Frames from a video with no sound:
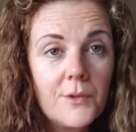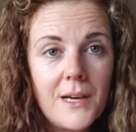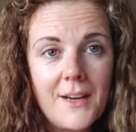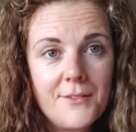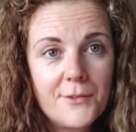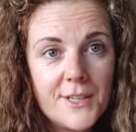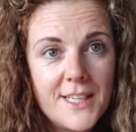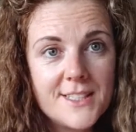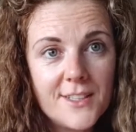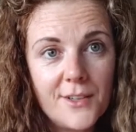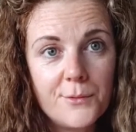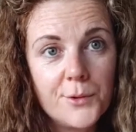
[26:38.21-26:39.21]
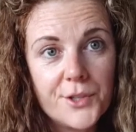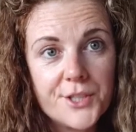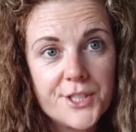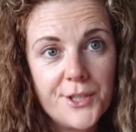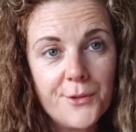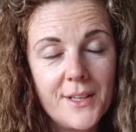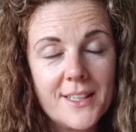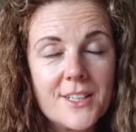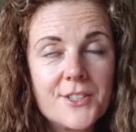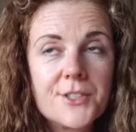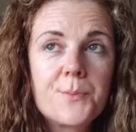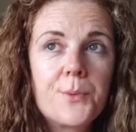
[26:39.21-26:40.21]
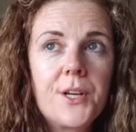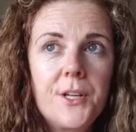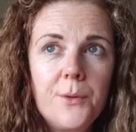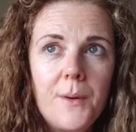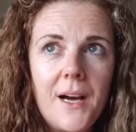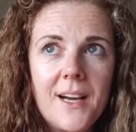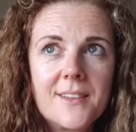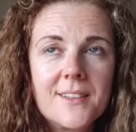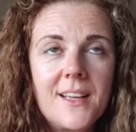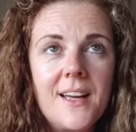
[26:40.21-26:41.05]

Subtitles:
a read of 1 or 2, and it'll just bring you back.